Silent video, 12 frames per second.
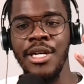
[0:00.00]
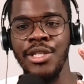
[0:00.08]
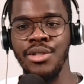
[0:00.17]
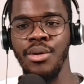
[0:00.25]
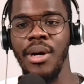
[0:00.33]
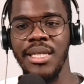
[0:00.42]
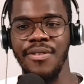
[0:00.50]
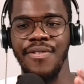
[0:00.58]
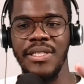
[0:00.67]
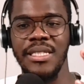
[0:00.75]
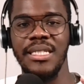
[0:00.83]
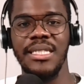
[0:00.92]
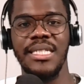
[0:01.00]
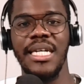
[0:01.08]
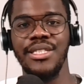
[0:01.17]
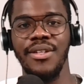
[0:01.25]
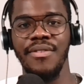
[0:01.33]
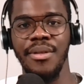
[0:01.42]
So, as the
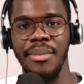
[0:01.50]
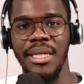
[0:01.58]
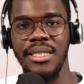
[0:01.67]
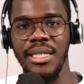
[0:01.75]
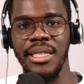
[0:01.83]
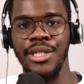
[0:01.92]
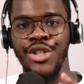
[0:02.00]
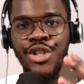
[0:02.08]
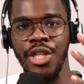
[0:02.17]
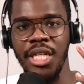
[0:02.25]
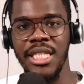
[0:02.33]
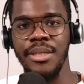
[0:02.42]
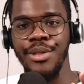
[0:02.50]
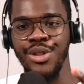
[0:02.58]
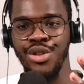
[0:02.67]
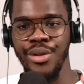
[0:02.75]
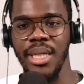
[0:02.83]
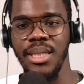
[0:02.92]
facilitator of the meeting, you need to be
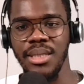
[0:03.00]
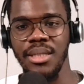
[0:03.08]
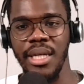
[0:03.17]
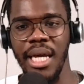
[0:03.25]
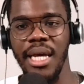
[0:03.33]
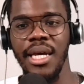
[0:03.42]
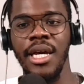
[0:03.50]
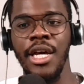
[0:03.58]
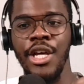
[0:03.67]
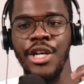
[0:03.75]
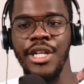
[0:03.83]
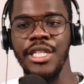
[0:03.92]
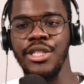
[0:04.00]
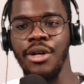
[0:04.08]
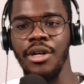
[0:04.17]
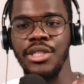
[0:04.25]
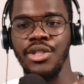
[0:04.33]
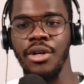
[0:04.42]
trained. Okay, you need to
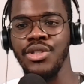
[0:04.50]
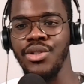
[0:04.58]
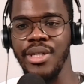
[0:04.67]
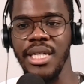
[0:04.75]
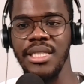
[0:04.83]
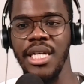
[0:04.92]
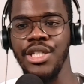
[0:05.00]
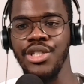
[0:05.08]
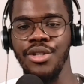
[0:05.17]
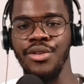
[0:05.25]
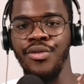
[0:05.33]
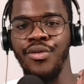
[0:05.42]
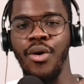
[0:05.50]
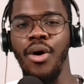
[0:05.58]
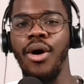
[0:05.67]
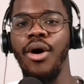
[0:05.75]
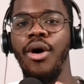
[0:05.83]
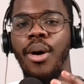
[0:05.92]
conduct orientation for
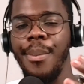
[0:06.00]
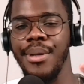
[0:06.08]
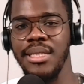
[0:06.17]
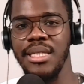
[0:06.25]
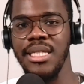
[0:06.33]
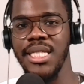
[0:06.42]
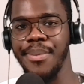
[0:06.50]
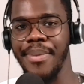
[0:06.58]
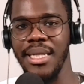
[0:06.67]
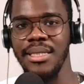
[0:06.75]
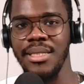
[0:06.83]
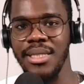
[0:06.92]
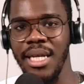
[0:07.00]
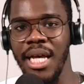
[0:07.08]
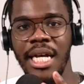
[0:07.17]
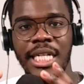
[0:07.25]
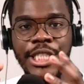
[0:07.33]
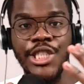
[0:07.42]
all participants.
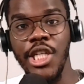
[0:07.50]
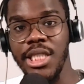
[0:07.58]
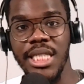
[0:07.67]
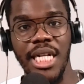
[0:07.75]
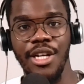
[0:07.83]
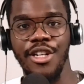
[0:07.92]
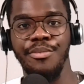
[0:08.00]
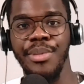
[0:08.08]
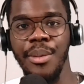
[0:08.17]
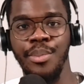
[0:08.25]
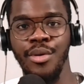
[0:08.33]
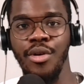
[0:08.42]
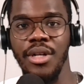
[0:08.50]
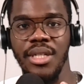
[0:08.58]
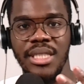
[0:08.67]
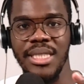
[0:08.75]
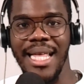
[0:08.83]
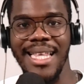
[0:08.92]
Not a lot of people
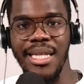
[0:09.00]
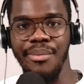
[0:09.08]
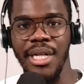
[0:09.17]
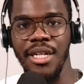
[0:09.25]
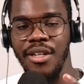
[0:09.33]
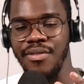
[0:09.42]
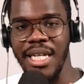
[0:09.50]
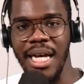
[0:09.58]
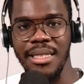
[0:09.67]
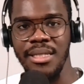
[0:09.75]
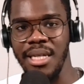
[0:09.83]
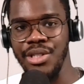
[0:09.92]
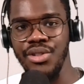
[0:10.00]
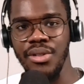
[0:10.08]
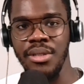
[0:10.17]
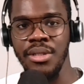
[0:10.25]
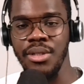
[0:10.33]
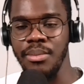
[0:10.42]
understand the meaning of JAD
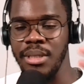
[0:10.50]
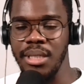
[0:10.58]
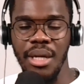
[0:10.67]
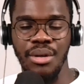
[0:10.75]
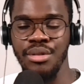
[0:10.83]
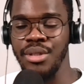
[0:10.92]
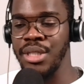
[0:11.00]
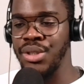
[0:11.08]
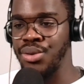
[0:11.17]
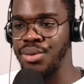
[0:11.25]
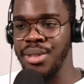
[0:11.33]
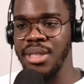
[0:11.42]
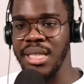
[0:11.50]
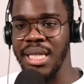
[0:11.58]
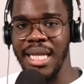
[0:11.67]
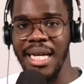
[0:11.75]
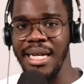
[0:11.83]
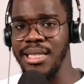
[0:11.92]
session. Some stakeholders, users,
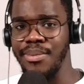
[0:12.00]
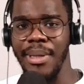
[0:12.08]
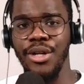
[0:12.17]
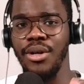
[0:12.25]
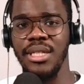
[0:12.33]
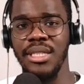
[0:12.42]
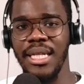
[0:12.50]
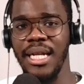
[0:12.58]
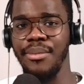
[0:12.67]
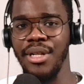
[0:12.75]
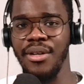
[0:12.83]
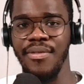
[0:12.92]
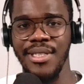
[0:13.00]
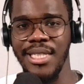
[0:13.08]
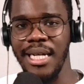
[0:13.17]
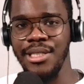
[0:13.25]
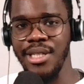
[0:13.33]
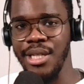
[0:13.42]
clients might not understand the meaning of a
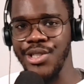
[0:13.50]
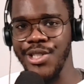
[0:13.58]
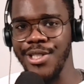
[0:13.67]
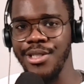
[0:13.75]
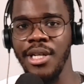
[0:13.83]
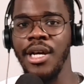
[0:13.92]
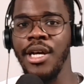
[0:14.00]
JAD session.